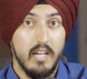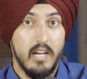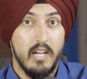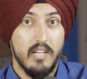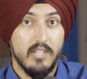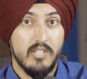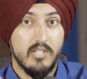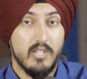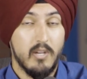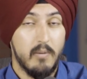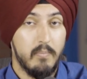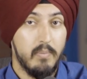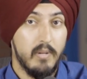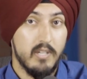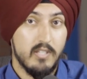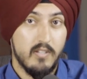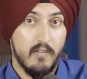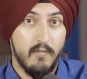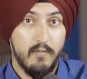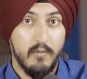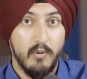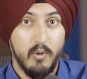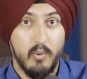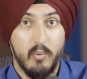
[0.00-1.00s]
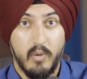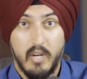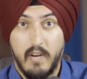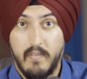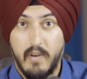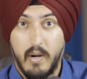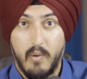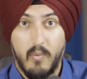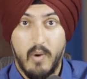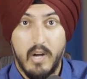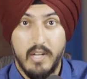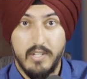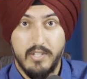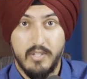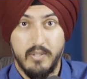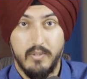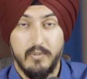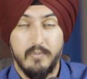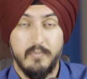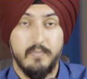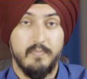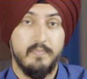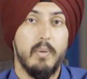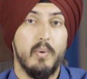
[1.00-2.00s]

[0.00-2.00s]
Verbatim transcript: a surplus of food whenever I want to.